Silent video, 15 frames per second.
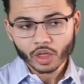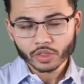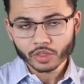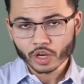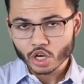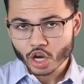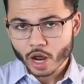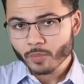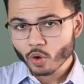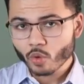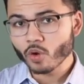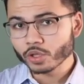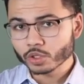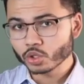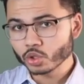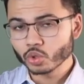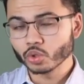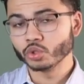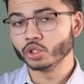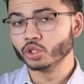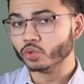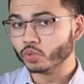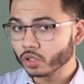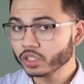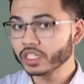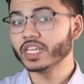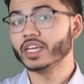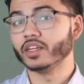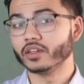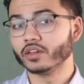the number one tool you will
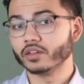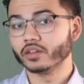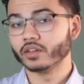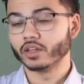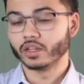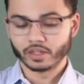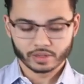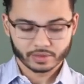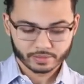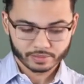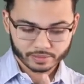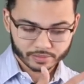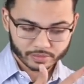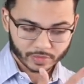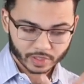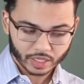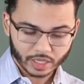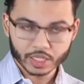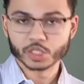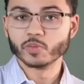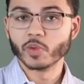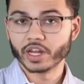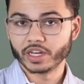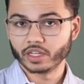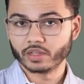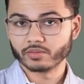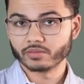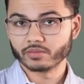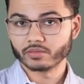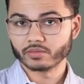need is money,
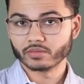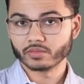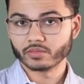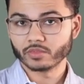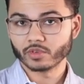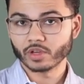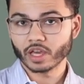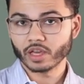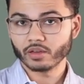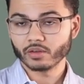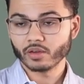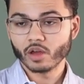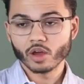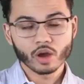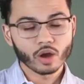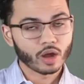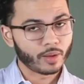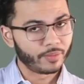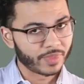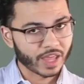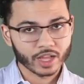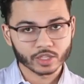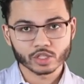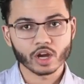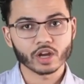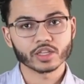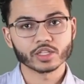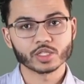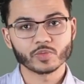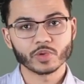okay? I'm not
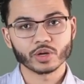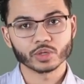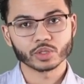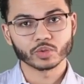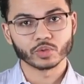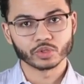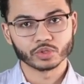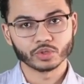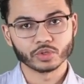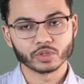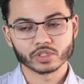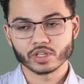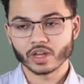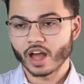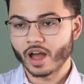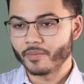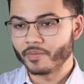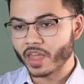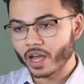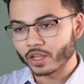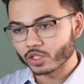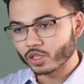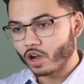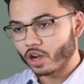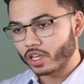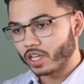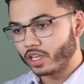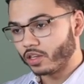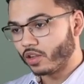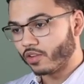talking spiritual tools. I'm not
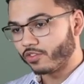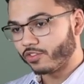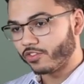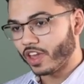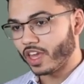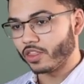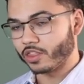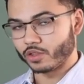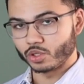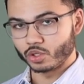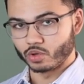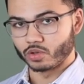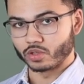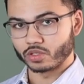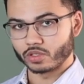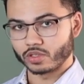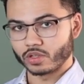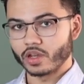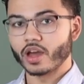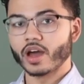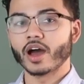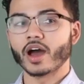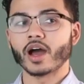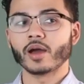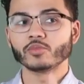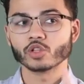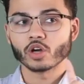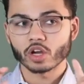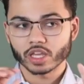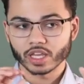talking faith tools. I'm
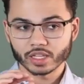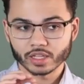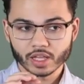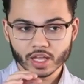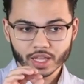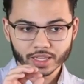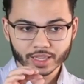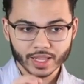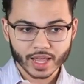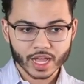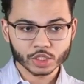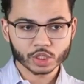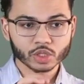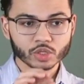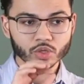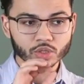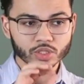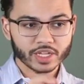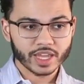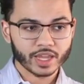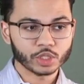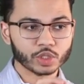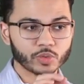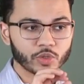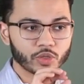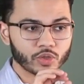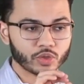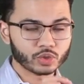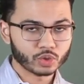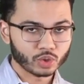talking logical,
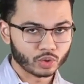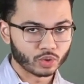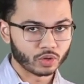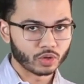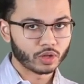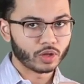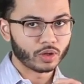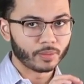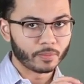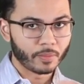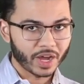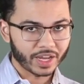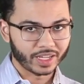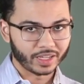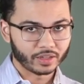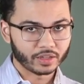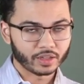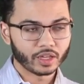tangible tool, money.